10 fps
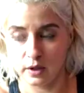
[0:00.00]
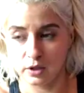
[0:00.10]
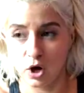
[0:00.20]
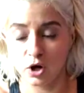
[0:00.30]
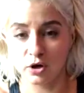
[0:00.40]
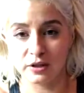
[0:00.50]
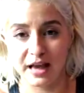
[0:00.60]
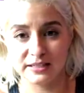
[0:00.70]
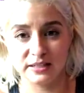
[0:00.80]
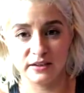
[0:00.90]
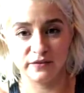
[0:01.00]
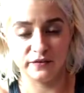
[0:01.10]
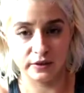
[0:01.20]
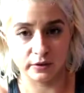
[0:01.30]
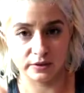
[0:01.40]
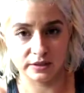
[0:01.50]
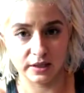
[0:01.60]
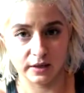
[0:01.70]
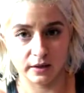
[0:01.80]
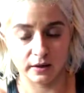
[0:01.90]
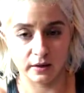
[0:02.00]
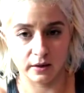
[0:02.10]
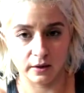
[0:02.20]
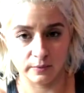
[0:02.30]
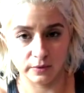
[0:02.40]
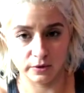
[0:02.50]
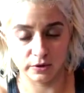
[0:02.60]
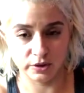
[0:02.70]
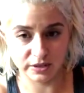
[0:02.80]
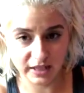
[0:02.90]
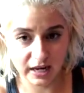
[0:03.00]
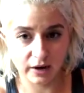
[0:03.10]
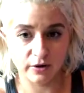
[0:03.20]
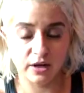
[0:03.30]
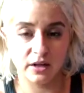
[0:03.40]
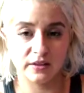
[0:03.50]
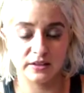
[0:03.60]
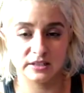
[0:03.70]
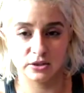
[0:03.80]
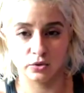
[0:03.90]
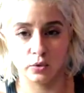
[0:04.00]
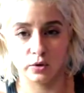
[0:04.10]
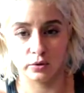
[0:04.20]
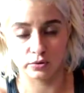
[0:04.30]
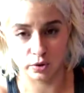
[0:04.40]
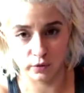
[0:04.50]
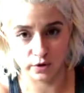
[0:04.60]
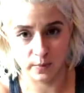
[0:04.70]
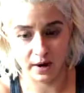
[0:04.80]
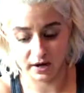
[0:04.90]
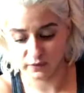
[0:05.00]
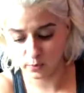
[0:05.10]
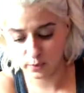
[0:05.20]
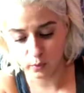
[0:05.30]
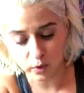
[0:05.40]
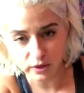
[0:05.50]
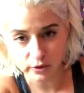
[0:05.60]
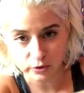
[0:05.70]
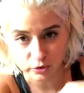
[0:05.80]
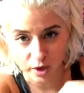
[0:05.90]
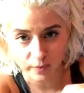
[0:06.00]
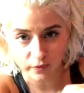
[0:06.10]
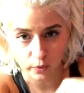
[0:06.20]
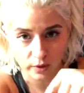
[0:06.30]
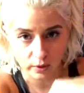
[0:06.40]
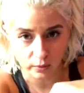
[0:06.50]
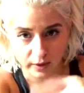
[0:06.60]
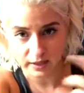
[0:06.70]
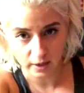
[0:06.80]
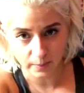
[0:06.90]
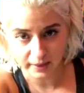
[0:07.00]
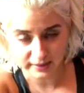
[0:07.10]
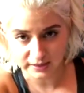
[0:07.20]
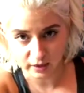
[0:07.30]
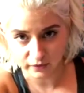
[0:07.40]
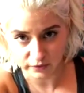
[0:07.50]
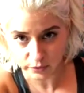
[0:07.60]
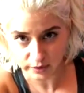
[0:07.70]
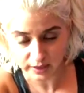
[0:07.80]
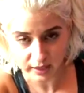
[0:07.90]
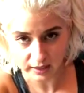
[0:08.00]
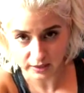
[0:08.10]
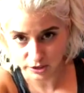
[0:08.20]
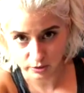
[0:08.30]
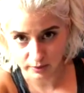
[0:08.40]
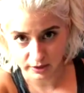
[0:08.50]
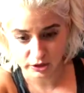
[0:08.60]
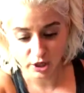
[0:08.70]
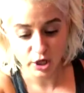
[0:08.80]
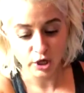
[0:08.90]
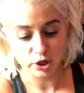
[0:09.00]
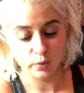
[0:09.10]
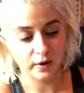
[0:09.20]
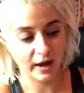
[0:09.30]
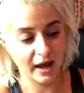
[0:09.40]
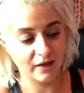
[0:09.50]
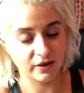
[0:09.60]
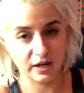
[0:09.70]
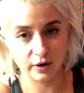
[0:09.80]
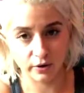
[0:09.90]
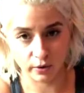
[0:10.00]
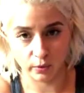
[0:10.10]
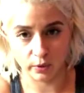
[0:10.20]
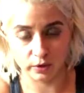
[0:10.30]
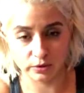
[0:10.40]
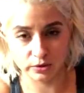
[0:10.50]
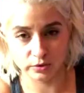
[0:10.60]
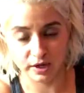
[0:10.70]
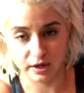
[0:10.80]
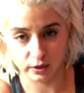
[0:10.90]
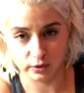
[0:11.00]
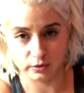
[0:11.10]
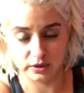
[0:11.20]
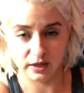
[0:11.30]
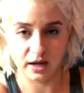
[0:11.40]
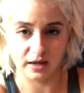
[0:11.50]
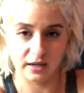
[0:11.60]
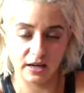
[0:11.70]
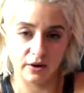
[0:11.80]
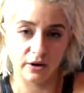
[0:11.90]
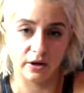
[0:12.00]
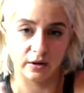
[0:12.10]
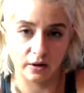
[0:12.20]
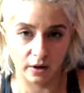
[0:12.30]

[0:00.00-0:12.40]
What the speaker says: longer lasting feel. It's like it's carrying the essential oils over your body. If you put one little drop of oil right here by itself, it's really not going to do much. You want to have a carrier oil to dilute and kind of carry